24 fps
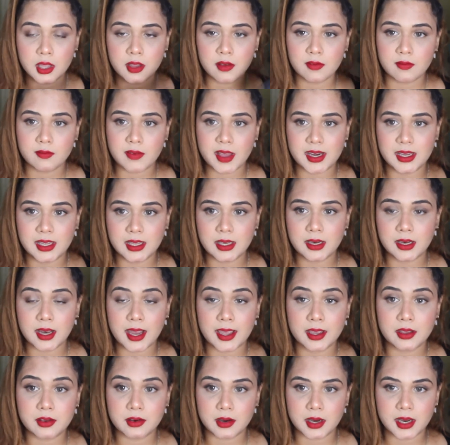very
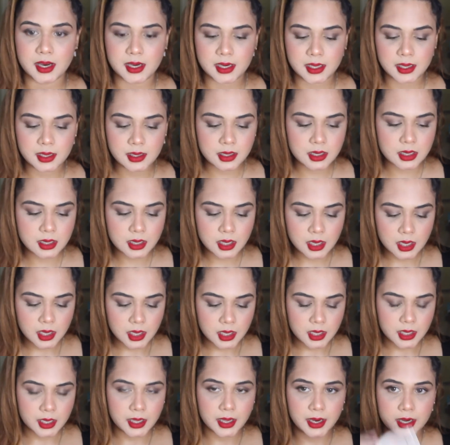like radiant.
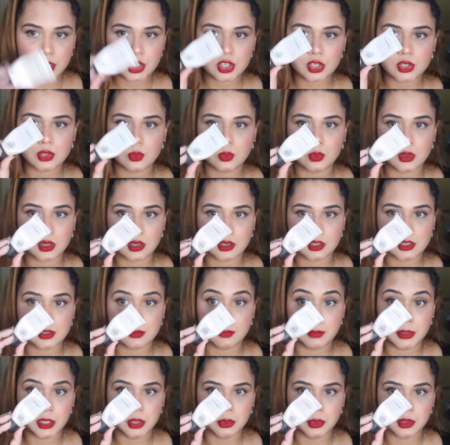It just
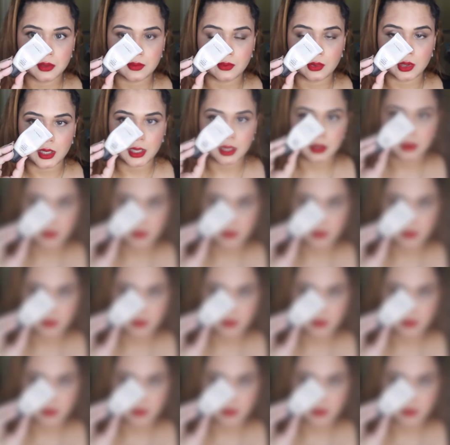works beautifully,